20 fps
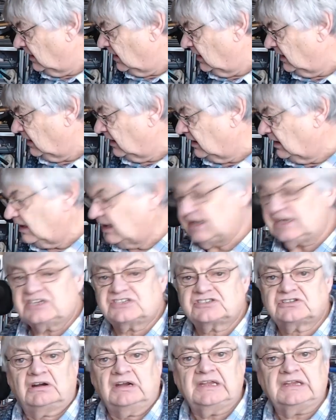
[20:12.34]
and
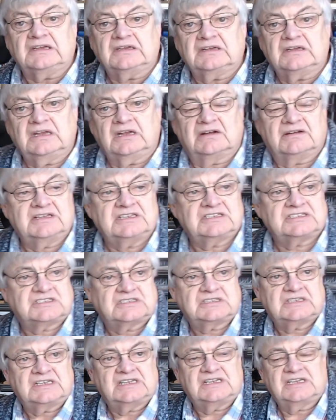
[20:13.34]
it's great. You know,
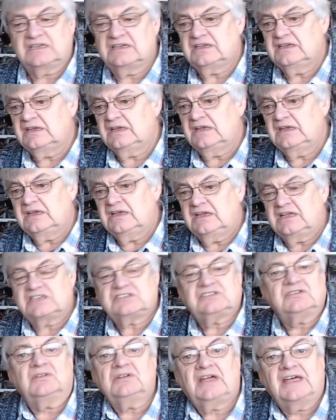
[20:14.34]
it's
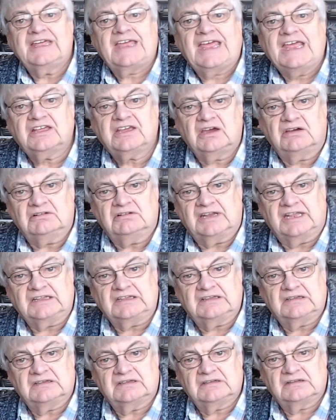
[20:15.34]
not like
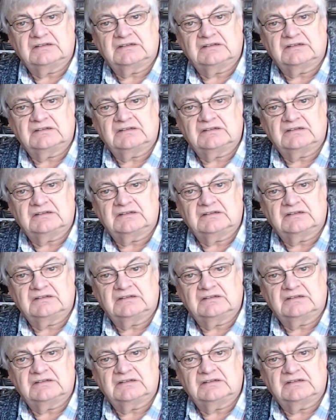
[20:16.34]
Echolink.